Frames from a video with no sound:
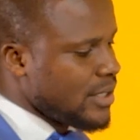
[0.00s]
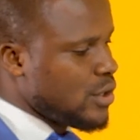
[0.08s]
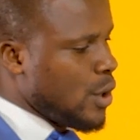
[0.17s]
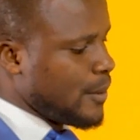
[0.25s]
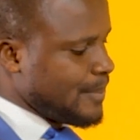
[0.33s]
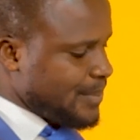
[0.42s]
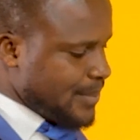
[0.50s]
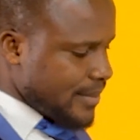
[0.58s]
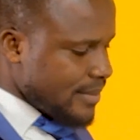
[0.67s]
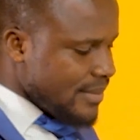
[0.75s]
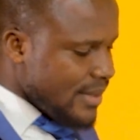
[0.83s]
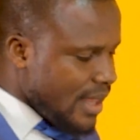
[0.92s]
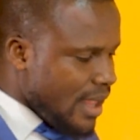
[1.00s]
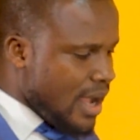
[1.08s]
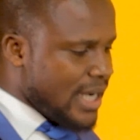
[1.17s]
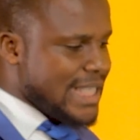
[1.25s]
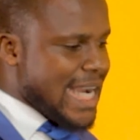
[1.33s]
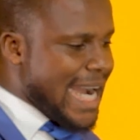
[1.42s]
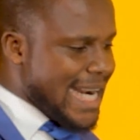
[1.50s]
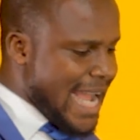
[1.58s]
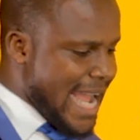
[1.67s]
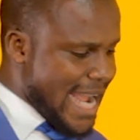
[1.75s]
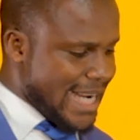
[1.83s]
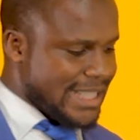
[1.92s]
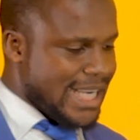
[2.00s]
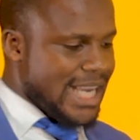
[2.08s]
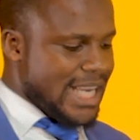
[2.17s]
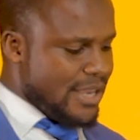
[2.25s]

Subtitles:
So, on the other hand,